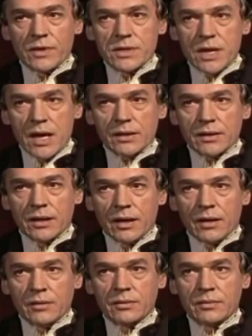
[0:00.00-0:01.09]
forsake
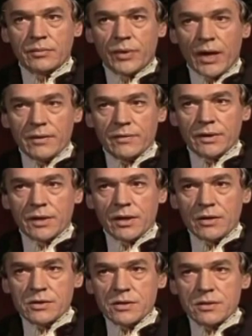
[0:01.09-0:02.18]
their own private
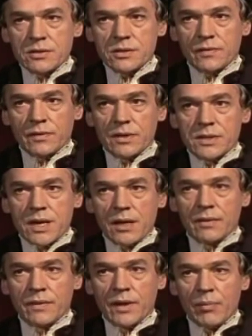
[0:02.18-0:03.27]
conscience for the
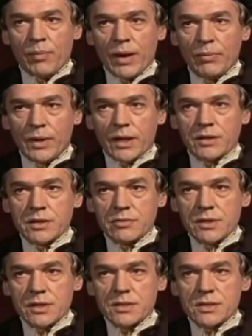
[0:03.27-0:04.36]
sake of their public
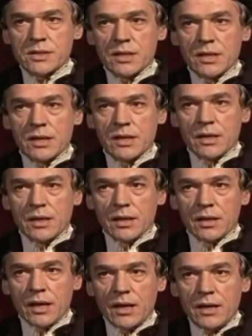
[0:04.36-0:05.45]
duties,
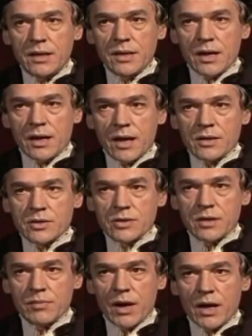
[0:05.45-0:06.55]
they lead their
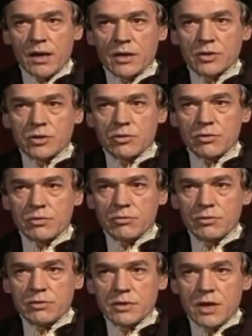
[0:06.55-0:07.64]
country by a short
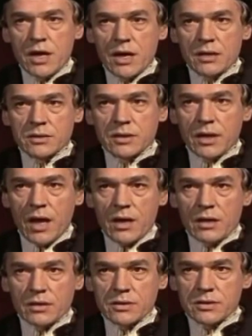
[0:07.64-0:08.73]
route to
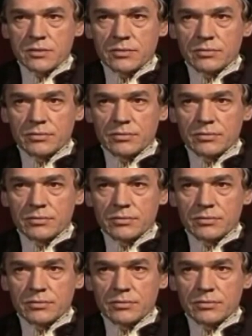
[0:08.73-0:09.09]
chaos.